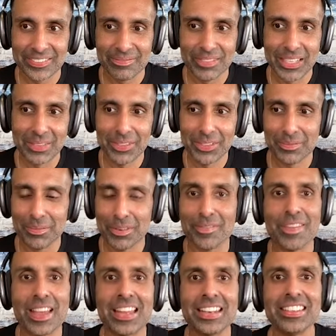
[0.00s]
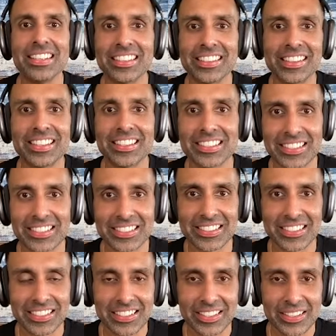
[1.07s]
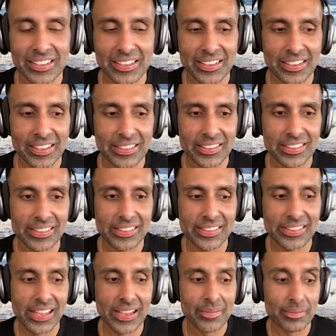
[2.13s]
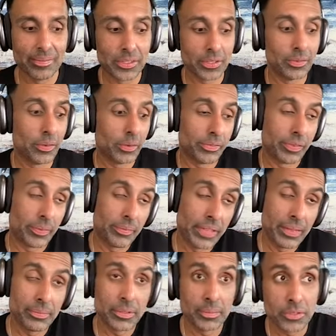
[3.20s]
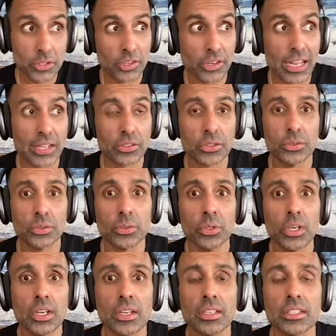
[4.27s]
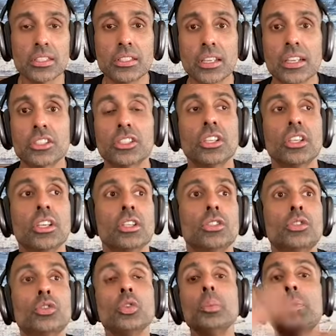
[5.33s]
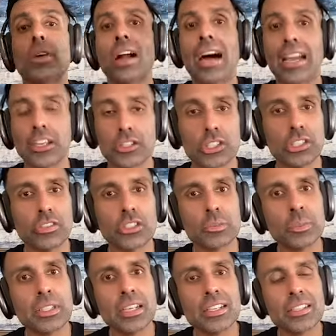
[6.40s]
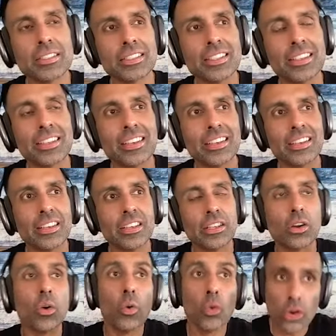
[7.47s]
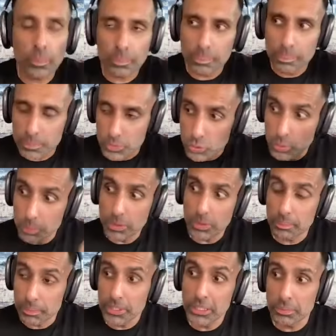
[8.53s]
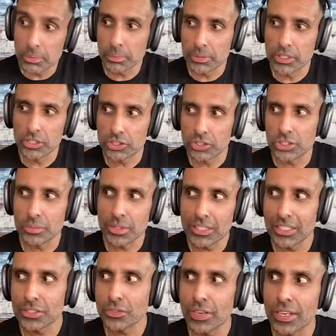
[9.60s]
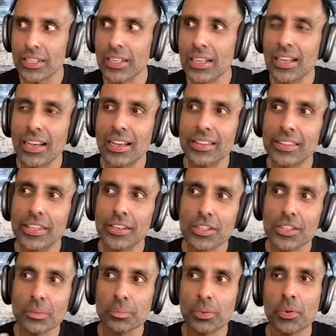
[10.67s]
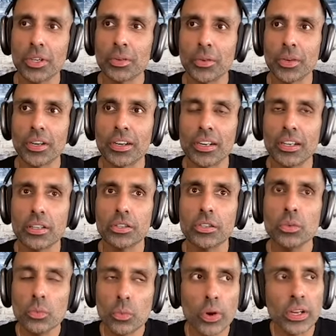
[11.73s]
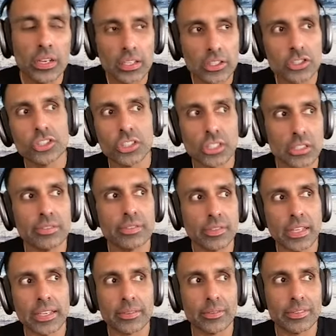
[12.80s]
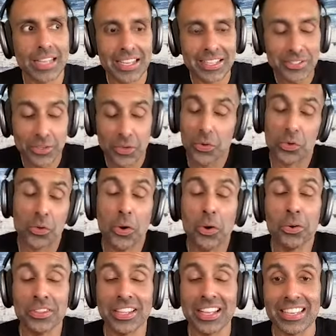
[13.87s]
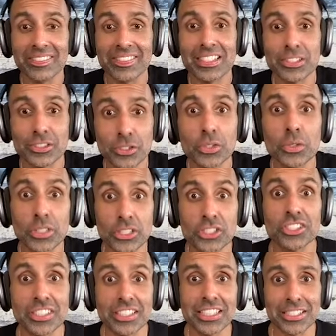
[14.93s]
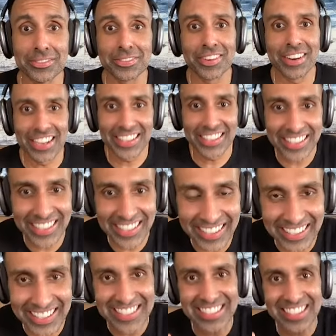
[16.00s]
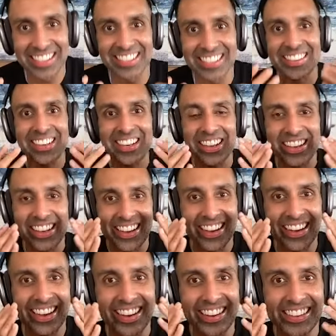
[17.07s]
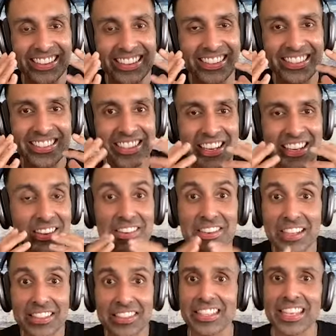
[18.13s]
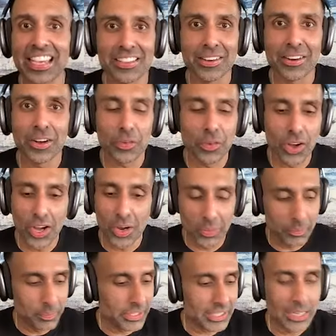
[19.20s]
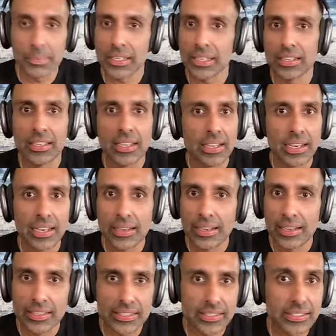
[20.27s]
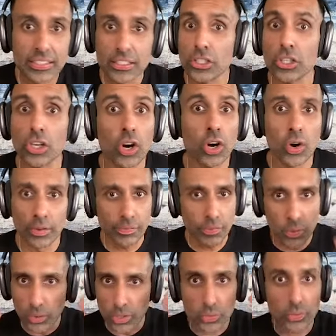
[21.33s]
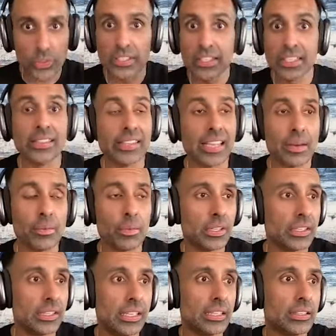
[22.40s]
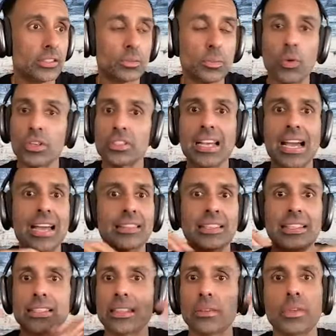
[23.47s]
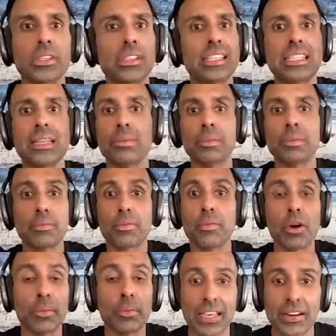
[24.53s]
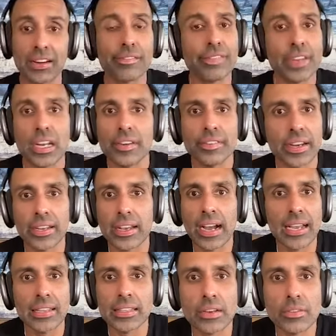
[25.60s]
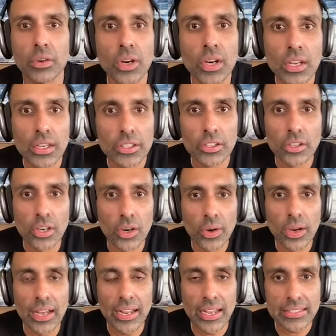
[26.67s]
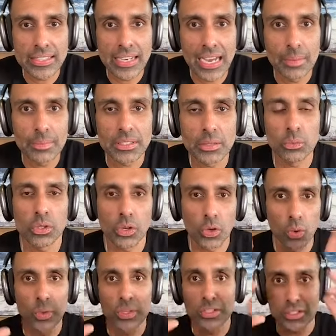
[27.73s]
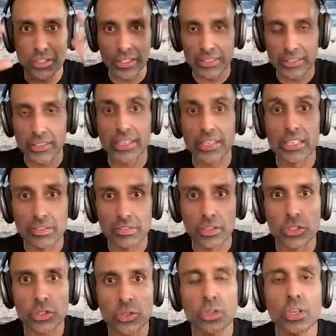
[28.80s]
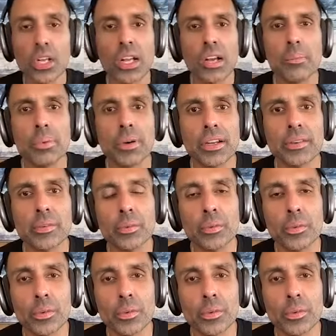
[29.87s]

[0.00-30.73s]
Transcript: maybe preventing this uh, them to, from them to turn out to such super high achievers because you know or super people pleasers right. because right there is a point where you want to achieve like that's the whole goal in life is to achieve mm-hmm. right and, and, it's like uh, there's nothing at all wrong with becoming a, a, a, ceo of course we need them we need sports athletes and we need them to be performing at a very very high level you know at, at times and we'll go into like the individual but